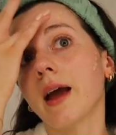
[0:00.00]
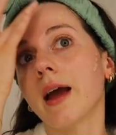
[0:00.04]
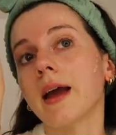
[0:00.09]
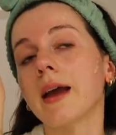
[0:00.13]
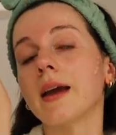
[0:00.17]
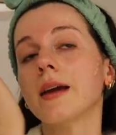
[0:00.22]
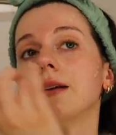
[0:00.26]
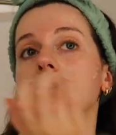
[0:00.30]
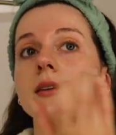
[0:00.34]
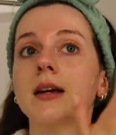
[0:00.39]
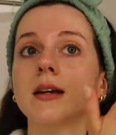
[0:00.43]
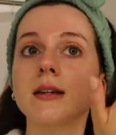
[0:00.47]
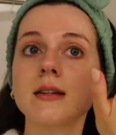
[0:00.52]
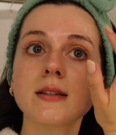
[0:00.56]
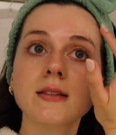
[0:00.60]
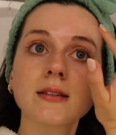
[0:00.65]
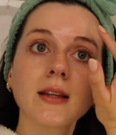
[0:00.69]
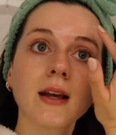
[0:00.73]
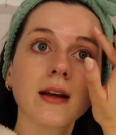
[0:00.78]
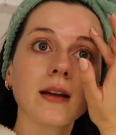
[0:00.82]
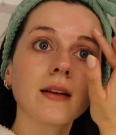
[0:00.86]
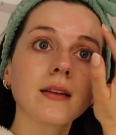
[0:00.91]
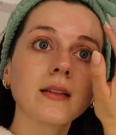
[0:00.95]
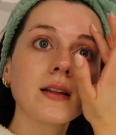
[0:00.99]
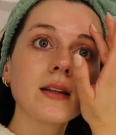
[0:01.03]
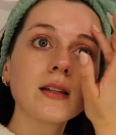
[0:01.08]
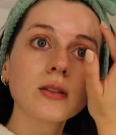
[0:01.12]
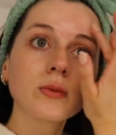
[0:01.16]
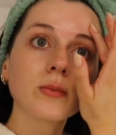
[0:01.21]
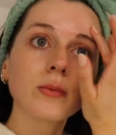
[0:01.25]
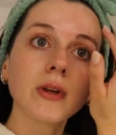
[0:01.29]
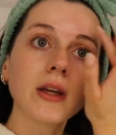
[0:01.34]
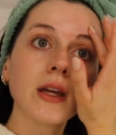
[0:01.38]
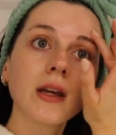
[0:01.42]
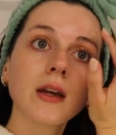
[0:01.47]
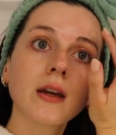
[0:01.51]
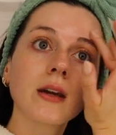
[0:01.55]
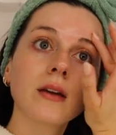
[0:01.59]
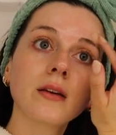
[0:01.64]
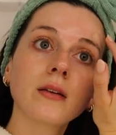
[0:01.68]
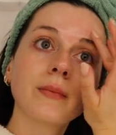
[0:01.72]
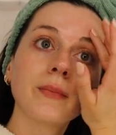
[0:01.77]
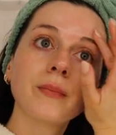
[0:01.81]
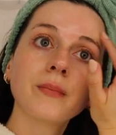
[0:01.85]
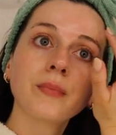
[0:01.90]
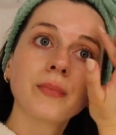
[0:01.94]
And I decided this week
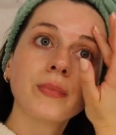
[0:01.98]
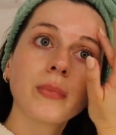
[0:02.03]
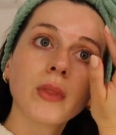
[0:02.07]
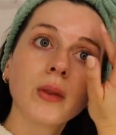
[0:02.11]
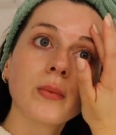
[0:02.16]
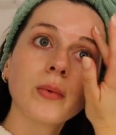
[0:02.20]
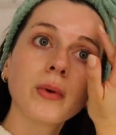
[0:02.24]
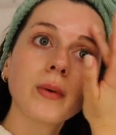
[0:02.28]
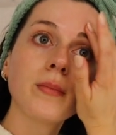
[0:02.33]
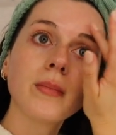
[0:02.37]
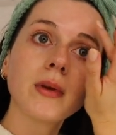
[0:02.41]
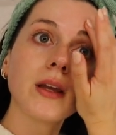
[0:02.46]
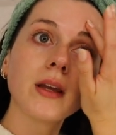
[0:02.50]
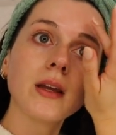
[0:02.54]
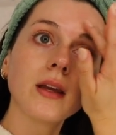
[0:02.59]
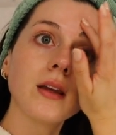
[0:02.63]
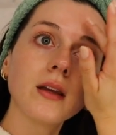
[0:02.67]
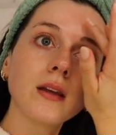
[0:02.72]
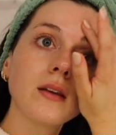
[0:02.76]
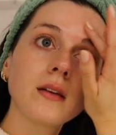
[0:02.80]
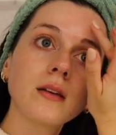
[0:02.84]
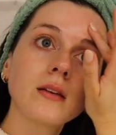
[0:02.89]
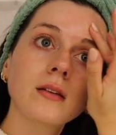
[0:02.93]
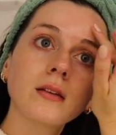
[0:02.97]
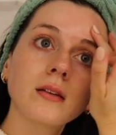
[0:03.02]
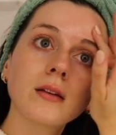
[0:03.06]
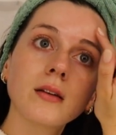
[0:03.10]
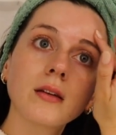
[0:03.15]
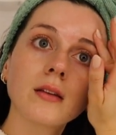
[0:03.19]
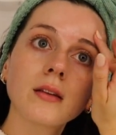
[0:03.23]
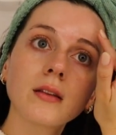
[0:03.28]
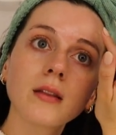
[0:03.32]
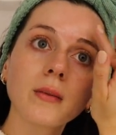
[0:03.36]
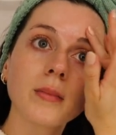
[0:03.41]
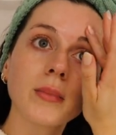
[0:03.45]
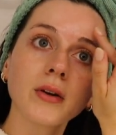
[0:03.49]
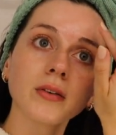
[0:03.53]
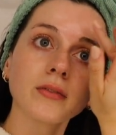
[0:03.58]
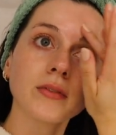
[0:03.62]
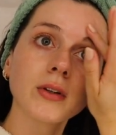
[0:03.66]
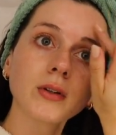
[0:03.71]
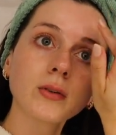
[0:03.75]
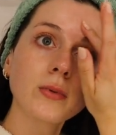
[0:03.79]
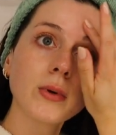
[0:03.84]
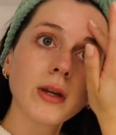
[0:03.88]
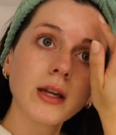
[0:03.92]
would be the
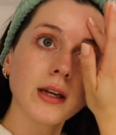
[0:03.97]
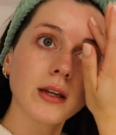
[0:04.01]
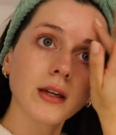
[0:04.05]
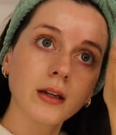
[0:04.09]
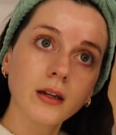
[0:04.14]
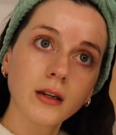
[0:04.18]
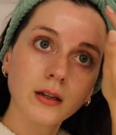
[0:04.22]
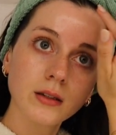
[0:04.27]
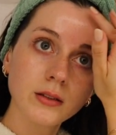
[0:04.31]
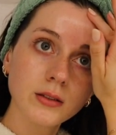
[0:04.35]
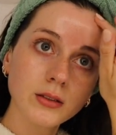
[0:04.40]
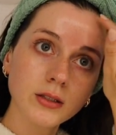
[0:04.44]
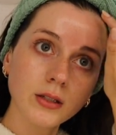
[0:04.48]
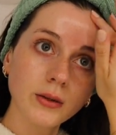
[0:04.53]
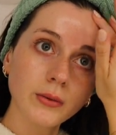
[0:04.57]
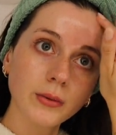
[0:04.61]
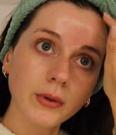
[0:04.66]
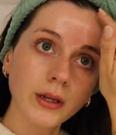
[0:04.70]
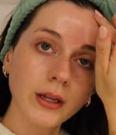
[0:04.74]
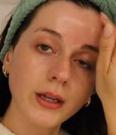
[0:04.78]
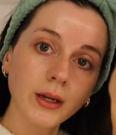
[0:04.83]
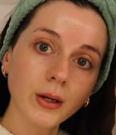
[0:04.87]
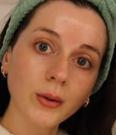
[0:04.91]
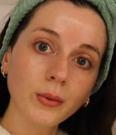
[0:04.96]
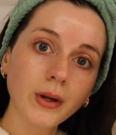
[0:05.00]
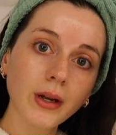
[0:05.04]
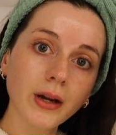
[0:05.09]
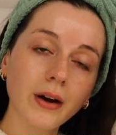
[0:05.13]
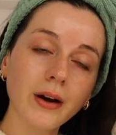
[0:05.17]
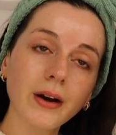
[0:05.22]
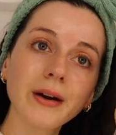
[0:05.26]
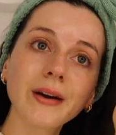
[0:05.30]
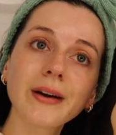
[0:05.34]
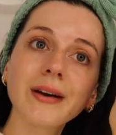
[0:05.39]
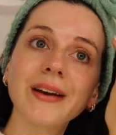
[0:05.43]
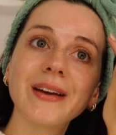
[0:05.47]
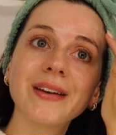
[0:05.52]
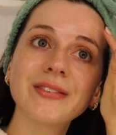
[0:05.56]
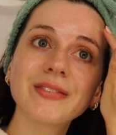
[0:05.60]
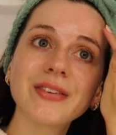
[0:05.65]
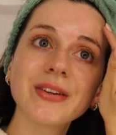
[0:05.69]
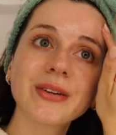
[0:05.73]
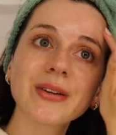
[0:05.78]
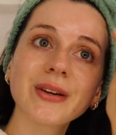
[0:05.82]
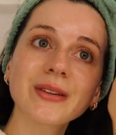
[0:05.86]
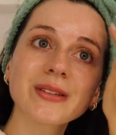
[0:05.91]
perfect week. So here we are.
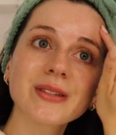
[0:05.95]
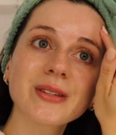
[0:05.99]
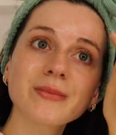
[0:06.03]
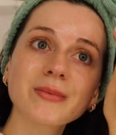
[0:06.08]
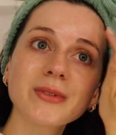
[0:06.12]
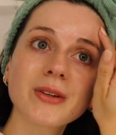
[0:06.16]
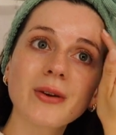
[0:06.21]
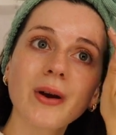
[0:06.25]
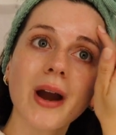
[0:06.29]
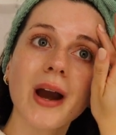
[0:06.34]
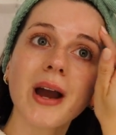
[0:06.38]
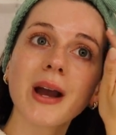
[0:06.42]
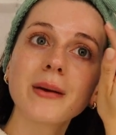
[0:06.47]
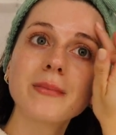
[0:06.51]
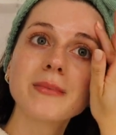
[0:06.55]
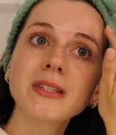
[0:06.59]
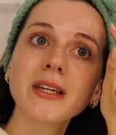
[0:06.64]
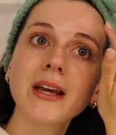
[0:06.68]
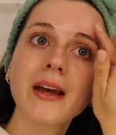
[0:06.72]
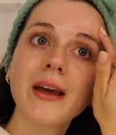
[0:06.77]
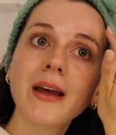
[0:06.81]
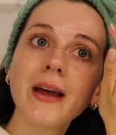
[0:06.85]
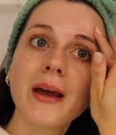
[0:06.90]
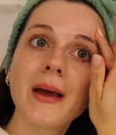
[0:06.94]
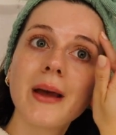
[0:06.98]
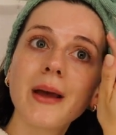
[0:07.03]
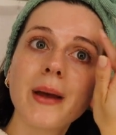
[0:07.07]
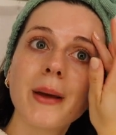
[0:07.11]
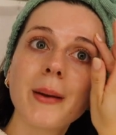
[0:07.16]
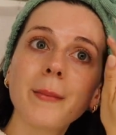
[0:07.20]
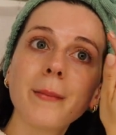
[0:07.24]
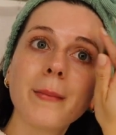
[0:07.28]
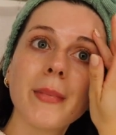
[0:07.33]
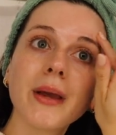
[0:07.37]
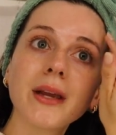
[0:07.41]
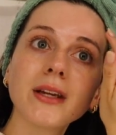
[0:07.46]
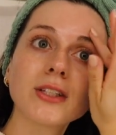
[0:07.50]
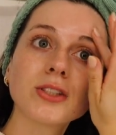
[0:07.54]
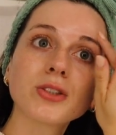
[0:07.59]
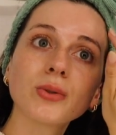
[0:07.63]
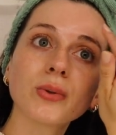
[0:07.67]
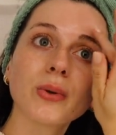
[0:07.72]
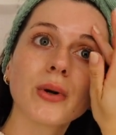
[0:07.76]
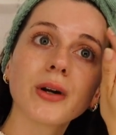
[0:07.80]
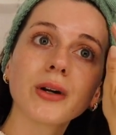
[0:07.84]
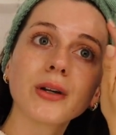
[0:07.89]
If you're not subscribed, make
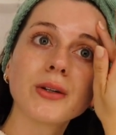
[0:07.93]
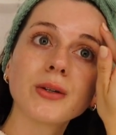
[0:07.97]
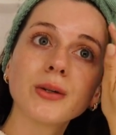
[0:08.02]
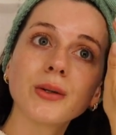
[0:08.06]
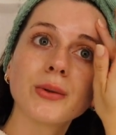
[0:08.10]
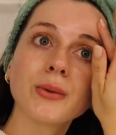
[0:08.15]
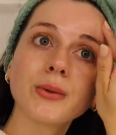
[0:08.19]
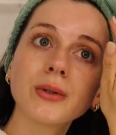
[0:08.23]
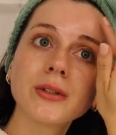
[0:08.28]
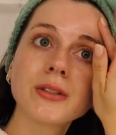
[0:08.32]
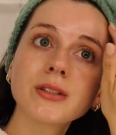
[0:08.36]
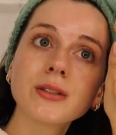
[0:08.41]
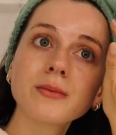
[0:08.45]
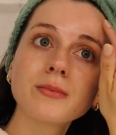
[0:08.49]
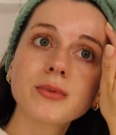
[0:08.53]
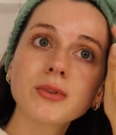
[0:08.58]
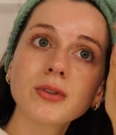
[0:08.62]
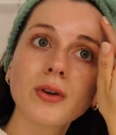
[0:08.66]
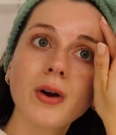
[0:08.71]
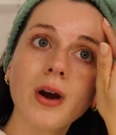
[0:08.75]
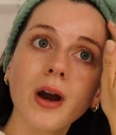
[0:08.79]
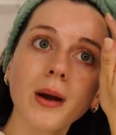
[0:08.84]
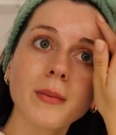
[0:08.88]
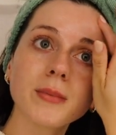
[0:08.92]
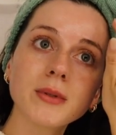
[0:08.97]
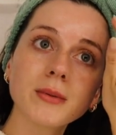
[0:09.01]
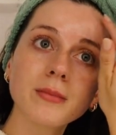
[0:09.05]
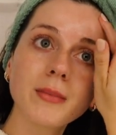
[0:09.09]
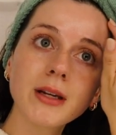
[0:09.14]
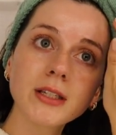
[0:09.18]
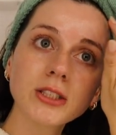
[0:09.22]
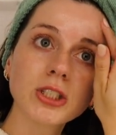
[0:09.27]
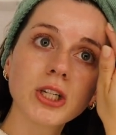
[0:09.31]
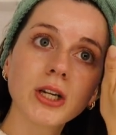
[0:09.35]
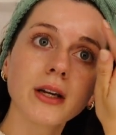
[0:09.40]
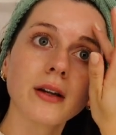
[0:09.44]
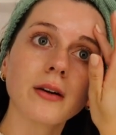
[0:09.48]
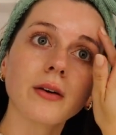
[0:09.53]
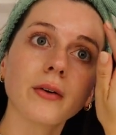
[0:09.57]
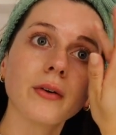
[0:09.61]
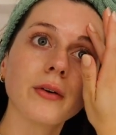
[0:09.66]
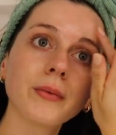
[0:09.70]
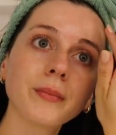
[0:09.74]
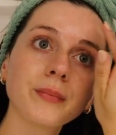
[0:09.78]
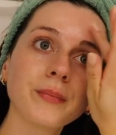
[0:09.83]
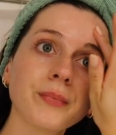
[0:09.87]
sure you subscribe to my
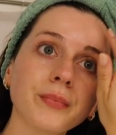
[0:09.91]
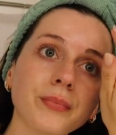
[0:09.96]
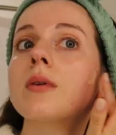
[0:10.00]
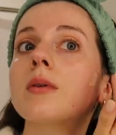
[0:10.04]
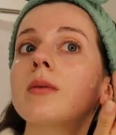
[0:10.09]
channel.